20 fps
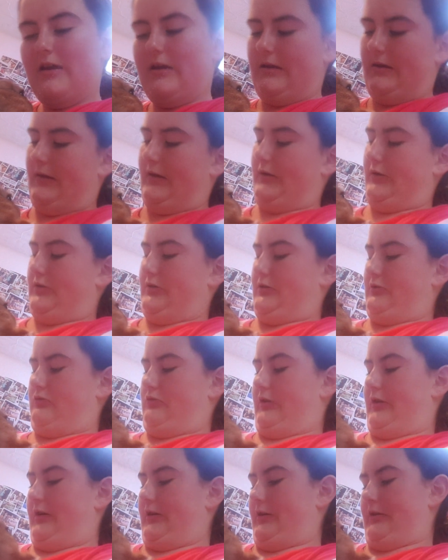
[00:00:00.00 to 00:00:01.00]
He's
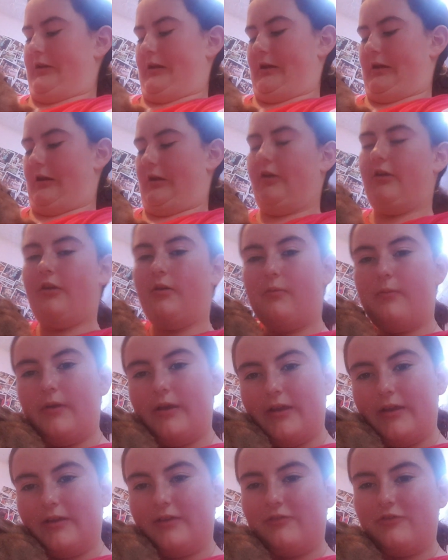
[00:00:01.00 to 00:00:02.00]
trying to dig under
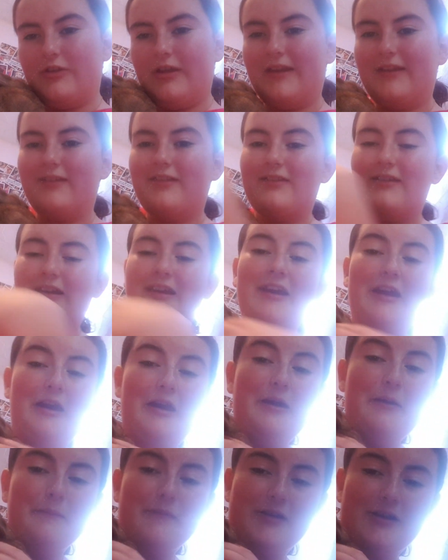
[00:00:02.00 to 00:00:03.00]
my chins
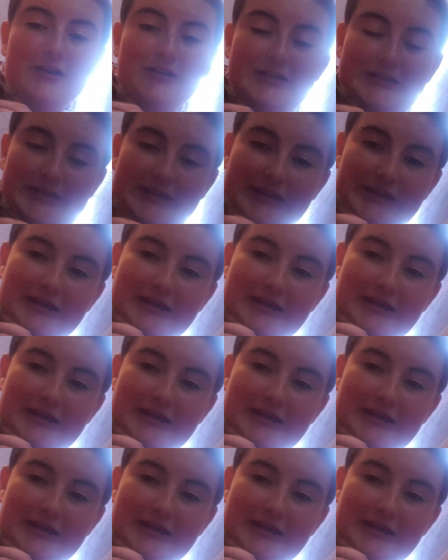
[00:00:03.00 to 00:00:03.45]
because he